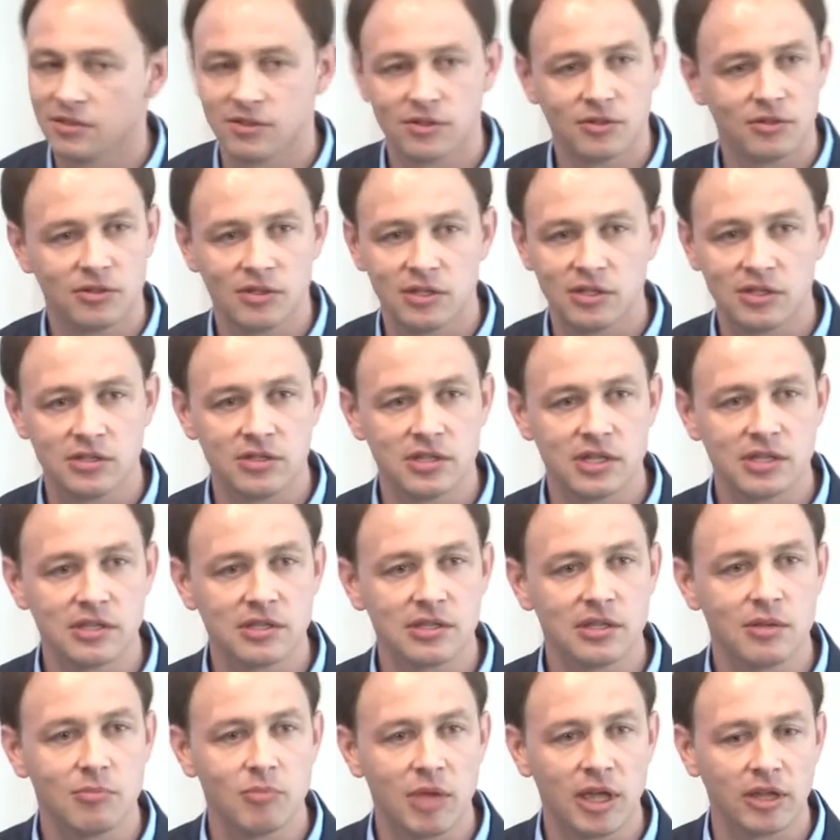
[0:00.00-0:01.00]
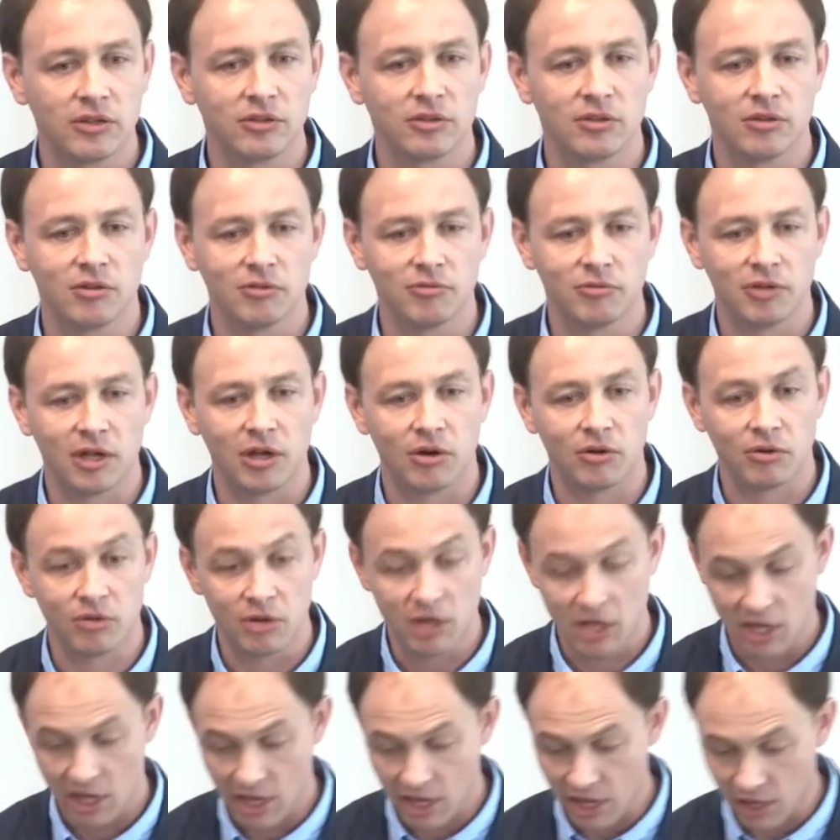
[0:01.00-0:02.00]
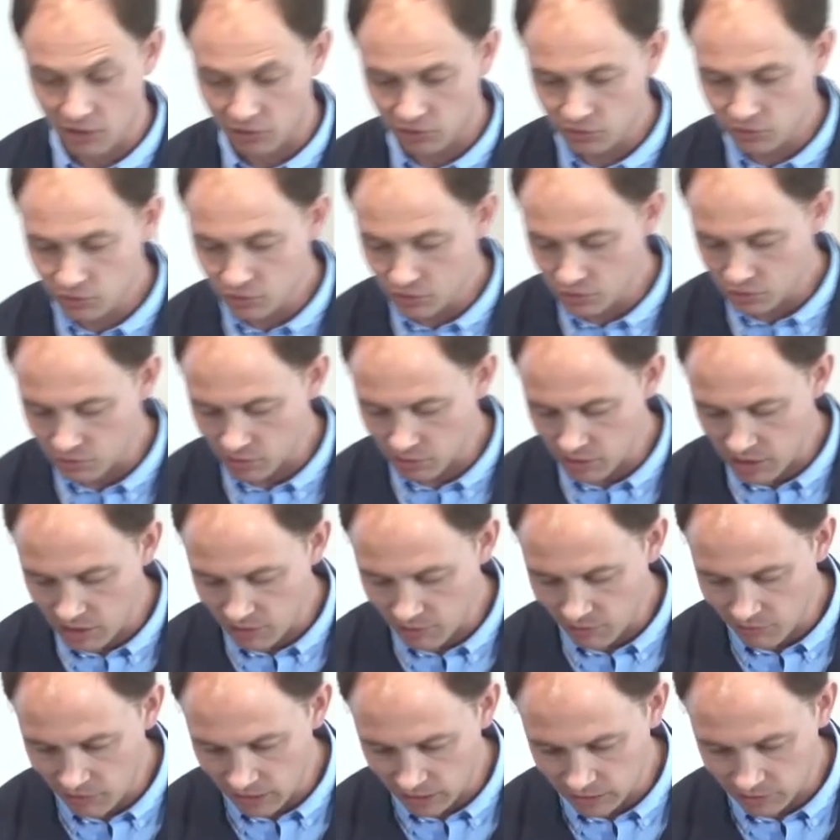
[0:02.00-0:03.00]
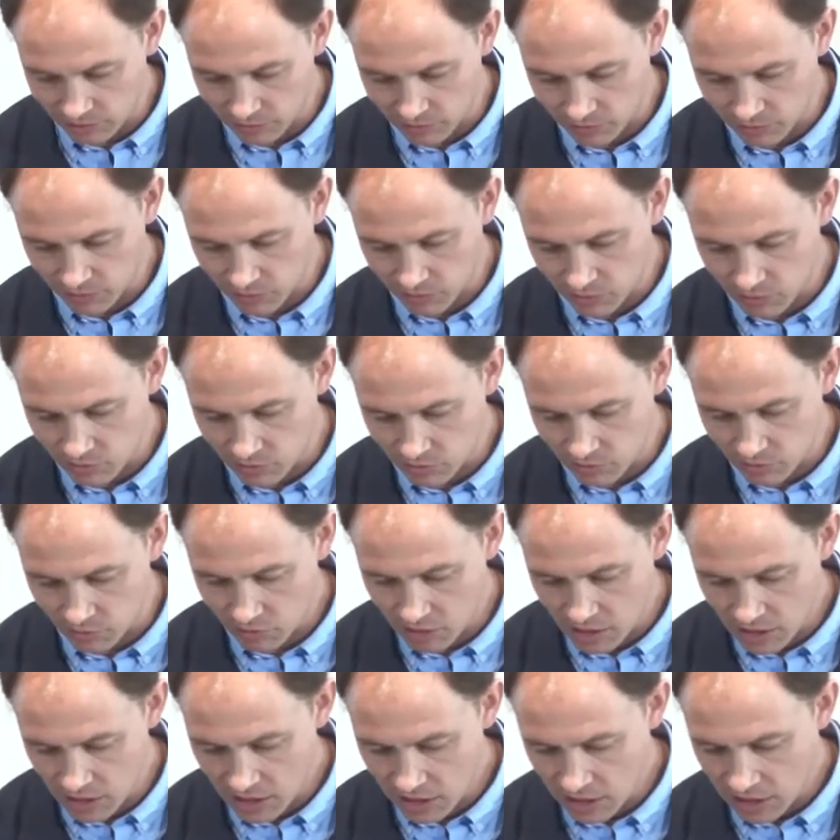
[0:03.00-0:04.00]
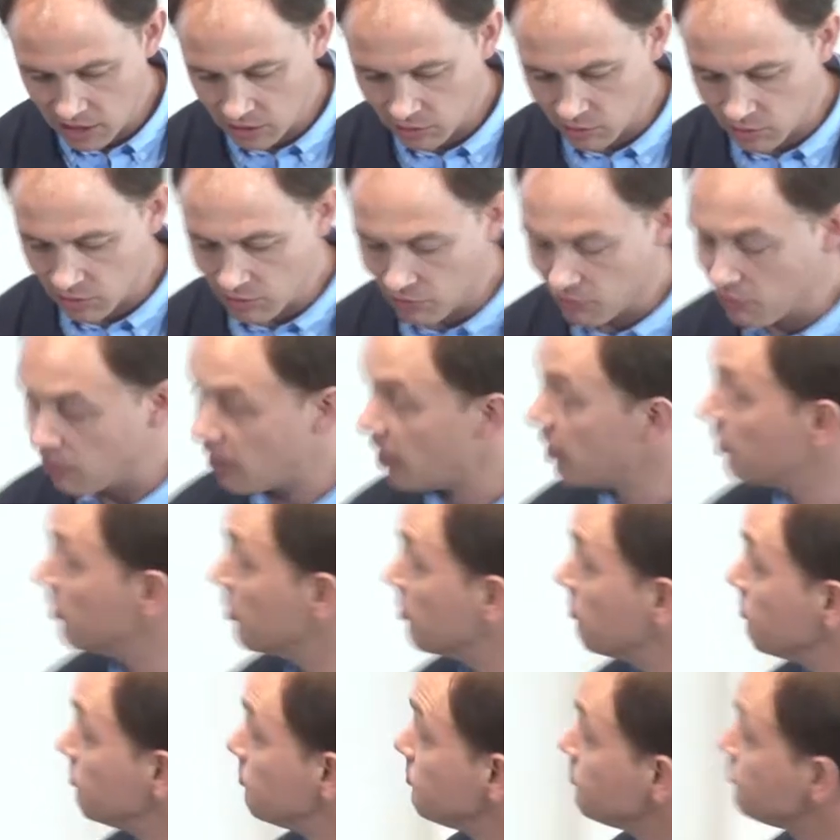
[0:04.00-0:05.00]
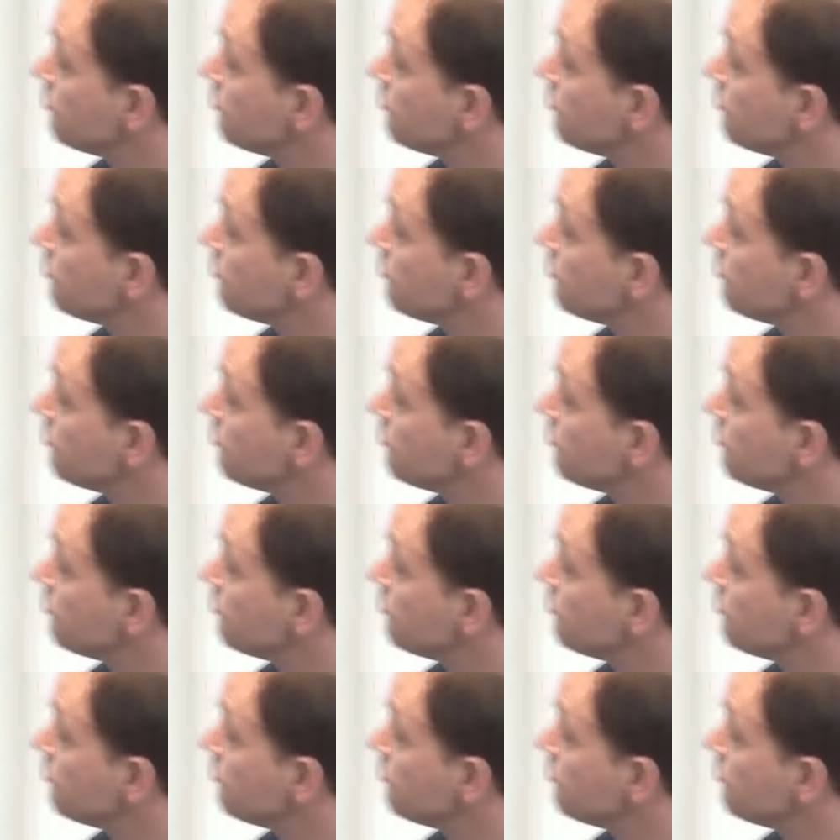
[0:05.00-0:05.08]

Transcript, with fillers: So it's just a matter of our, our tools were ineffective to, to define them.